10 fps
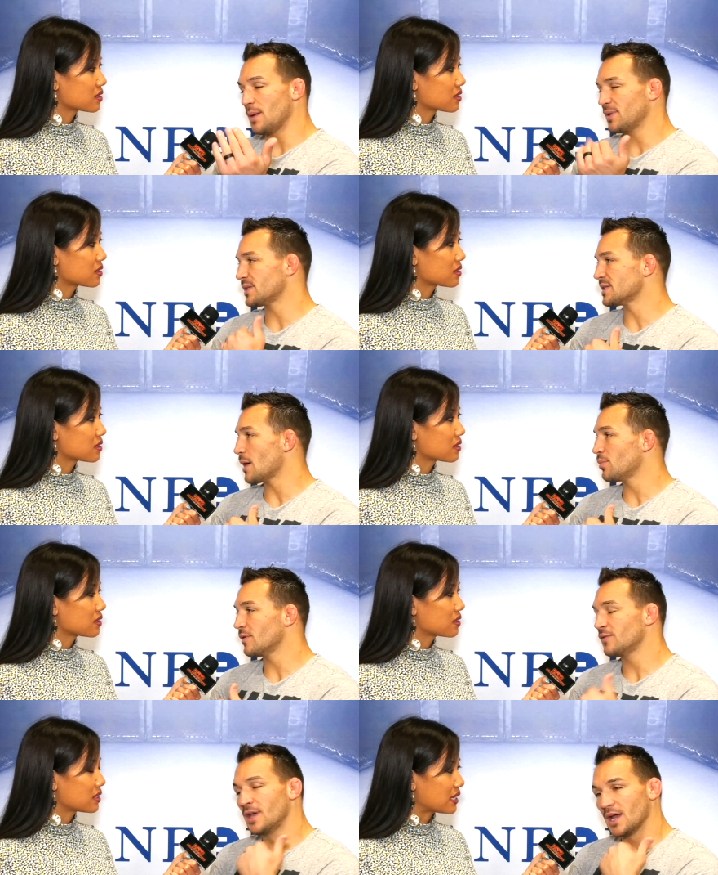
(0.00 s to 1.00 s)
Speaker 1: name at the top
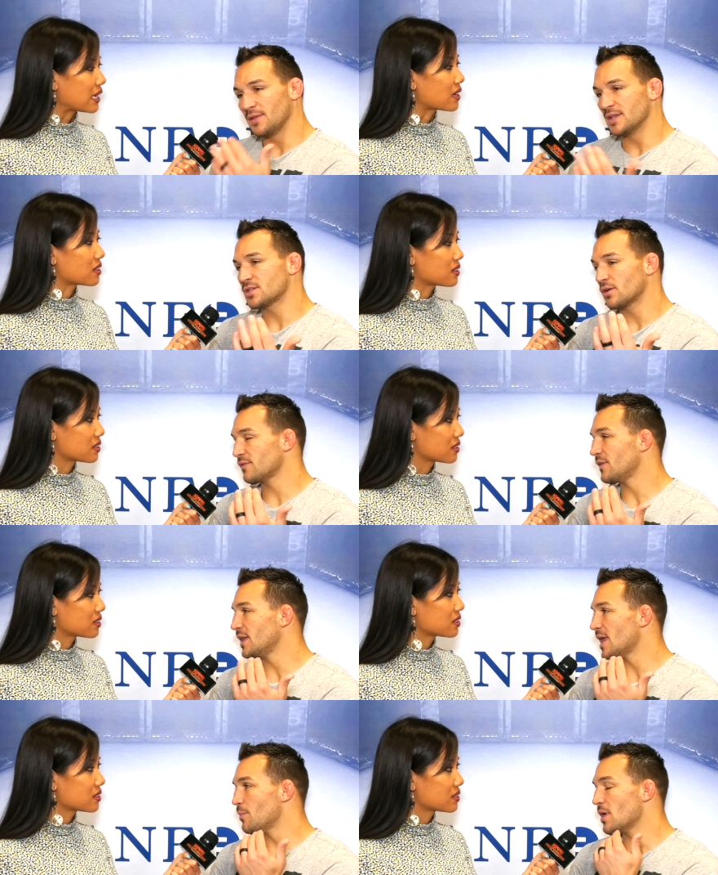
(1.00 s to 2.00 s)
of and then start
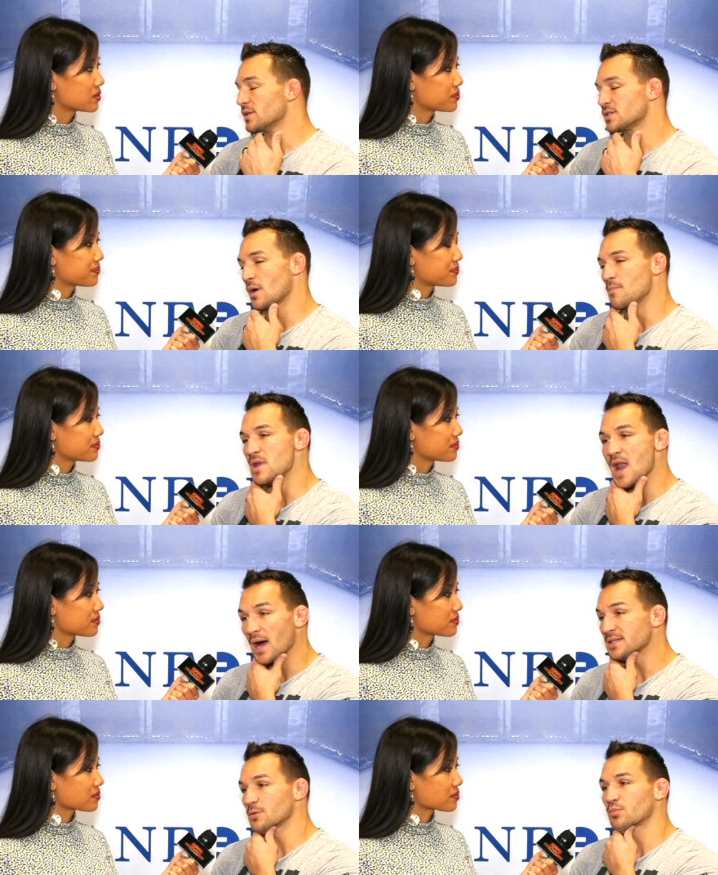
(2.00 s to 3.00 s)
defending that belt. So I'm
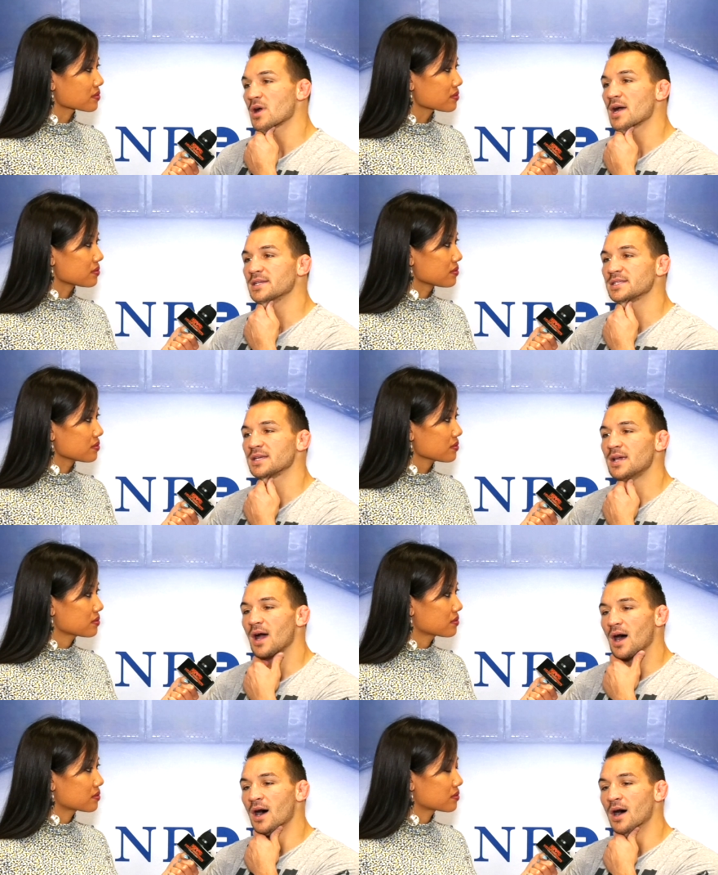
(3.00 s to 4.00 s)
not surprised,
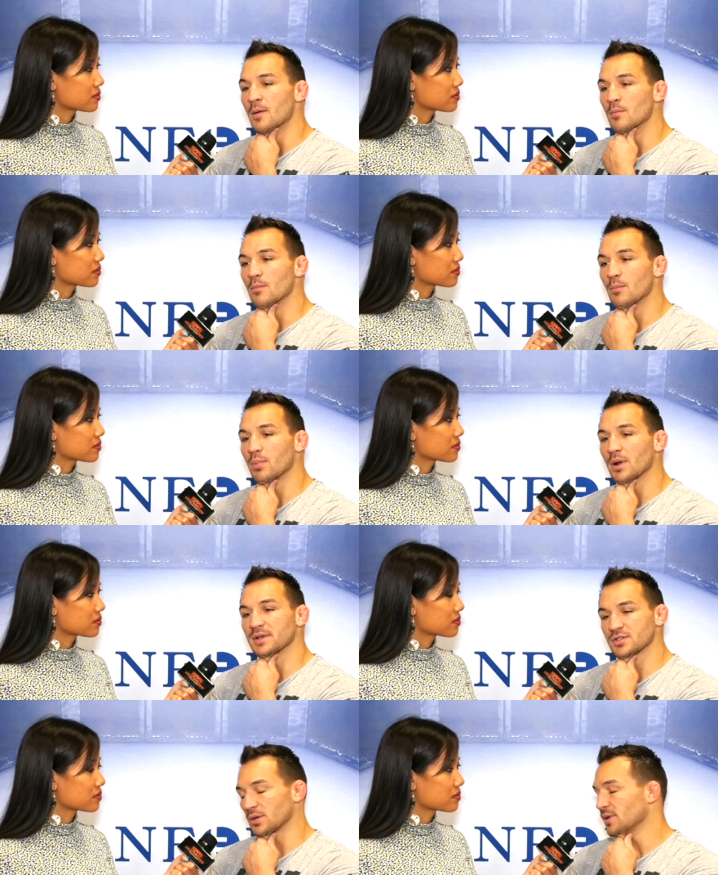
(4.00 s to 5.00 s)
but I'm
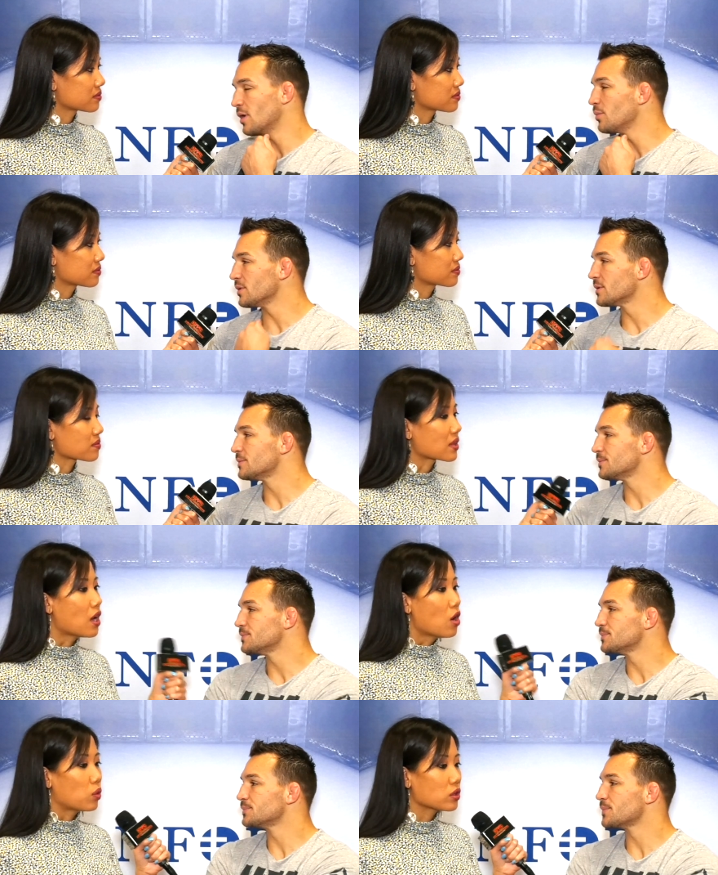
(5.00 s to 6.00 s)
extremely humbled.
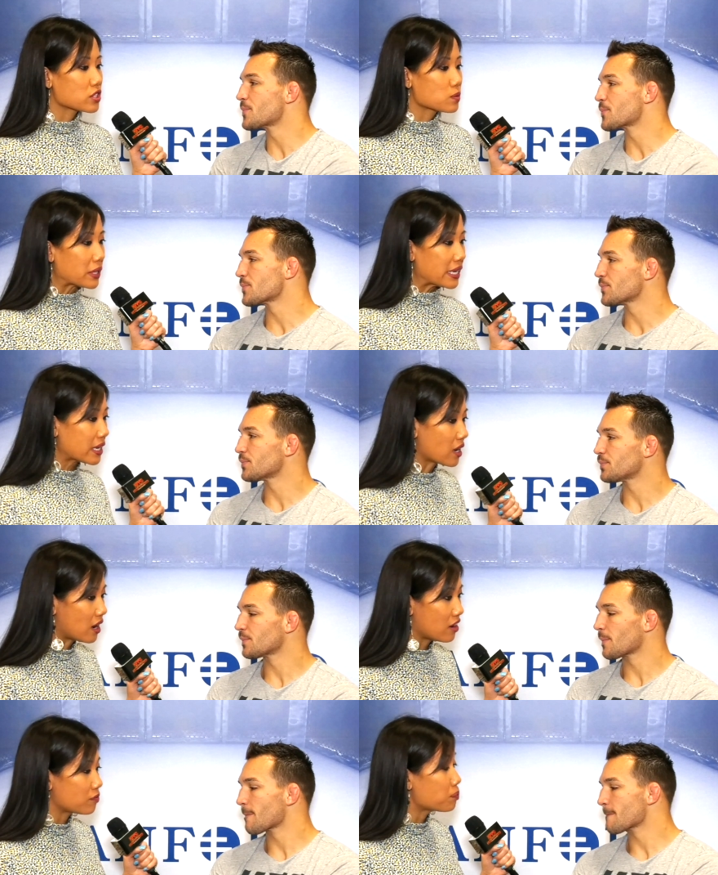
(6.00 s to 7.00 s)
Speaker 2: Well, speaking
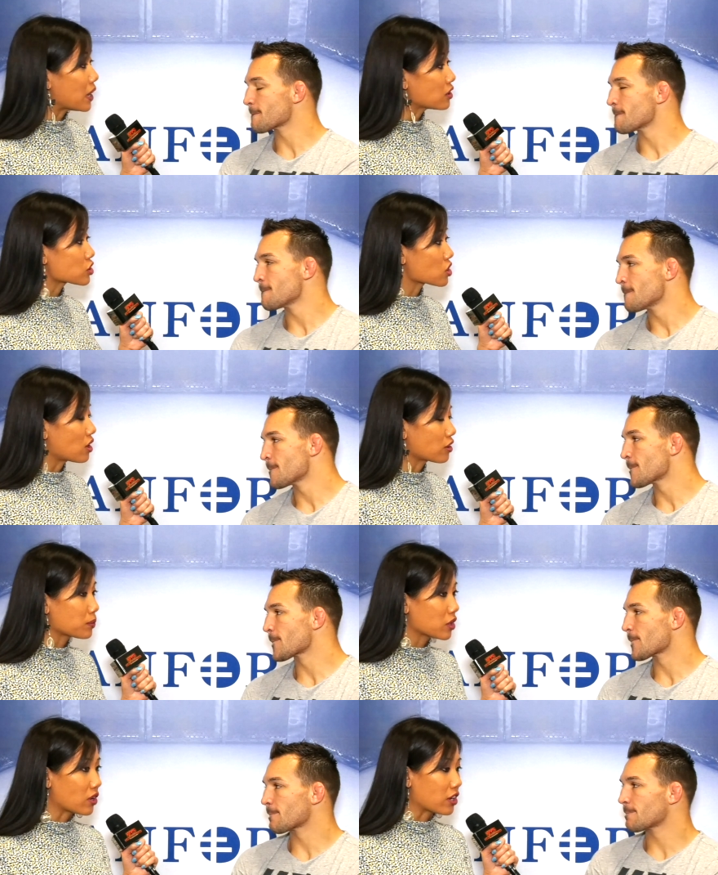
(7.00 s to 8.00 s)
of belts, Conor
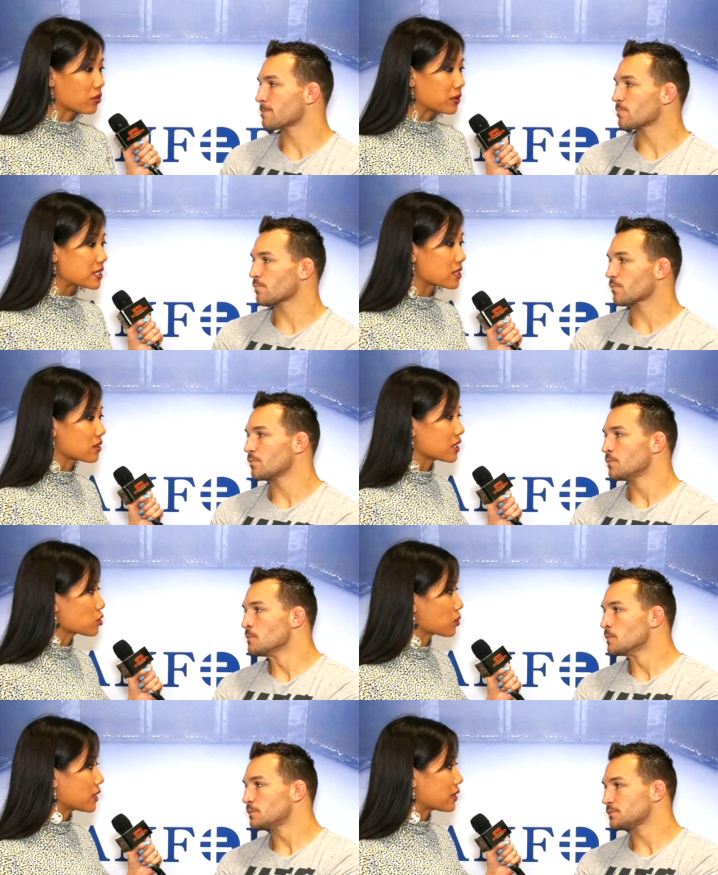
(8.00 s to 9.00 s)
McGregor recently
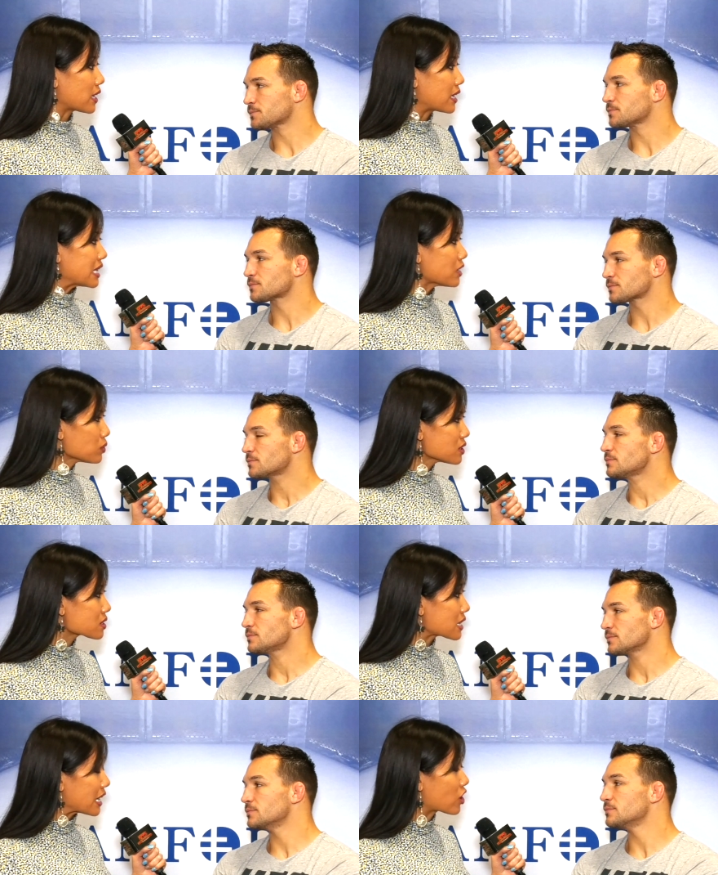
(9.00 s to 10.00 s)
tweeted that he
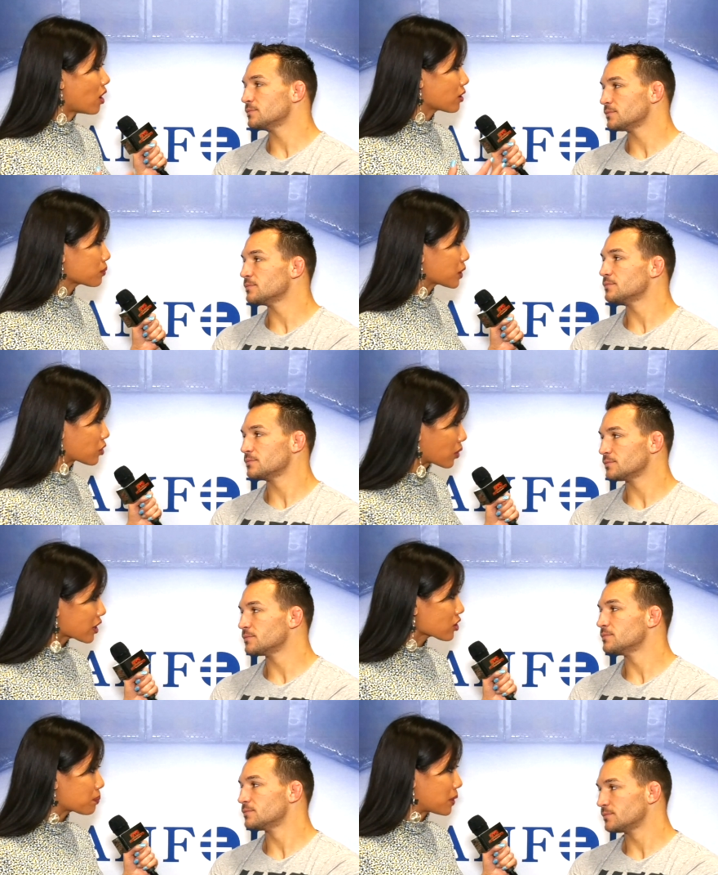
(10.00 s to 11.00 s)
wants a Conor
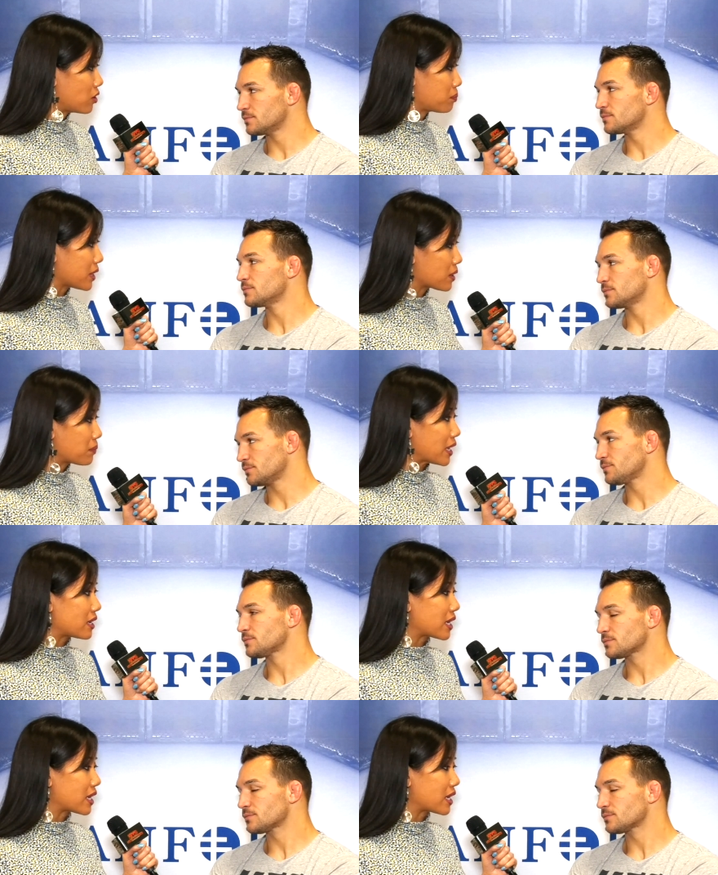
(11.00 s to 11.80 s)
McGregor belt being made